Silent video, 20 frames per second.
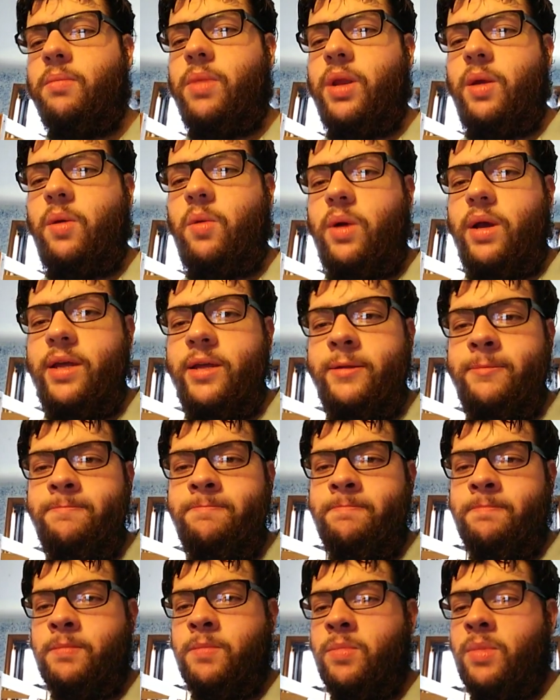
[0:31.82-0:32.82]
But anyway,
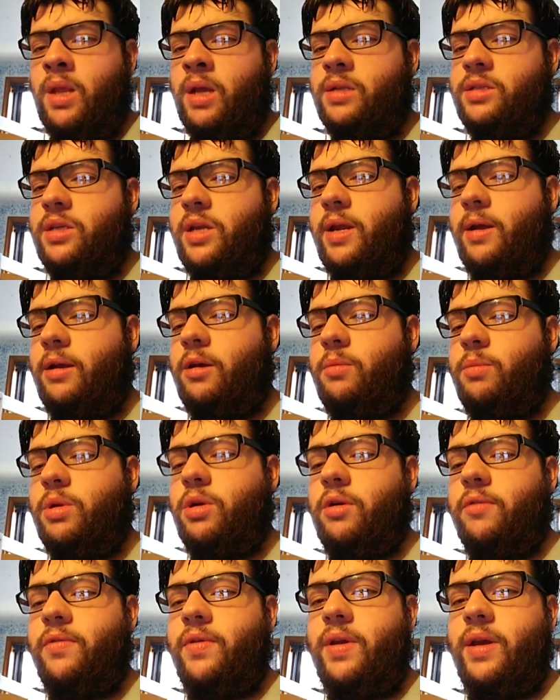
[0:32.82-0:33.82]
today I'm going to be
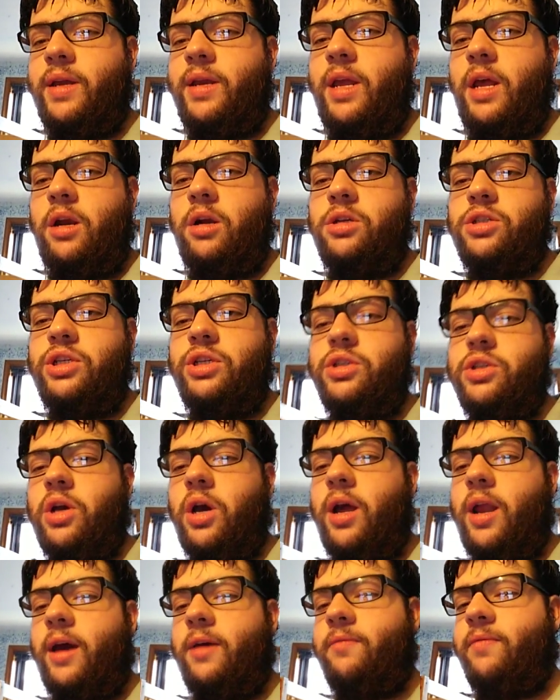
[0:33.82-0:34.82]
reviewing an energy
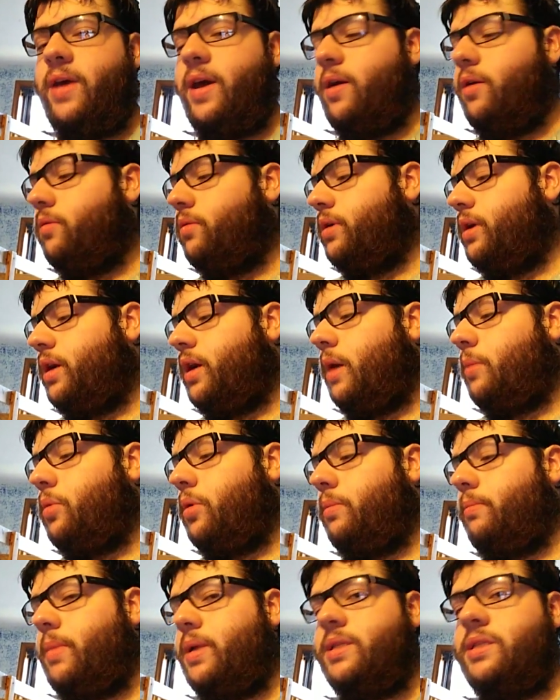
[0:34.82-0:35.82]
shot I found a
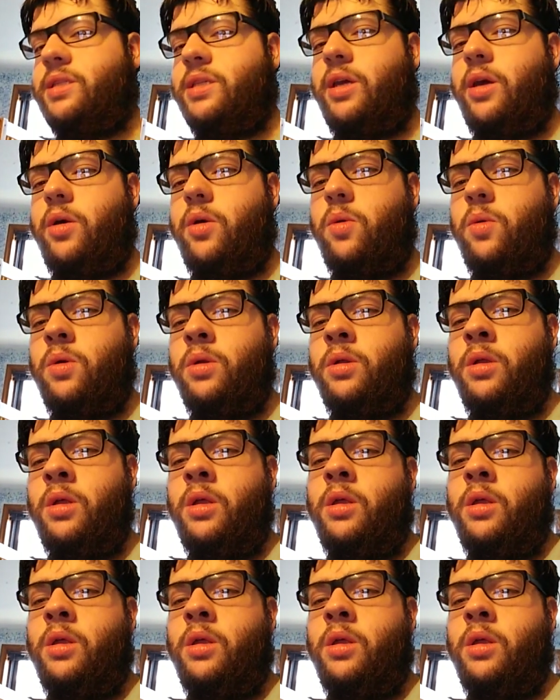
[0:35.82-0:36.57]
couple months ago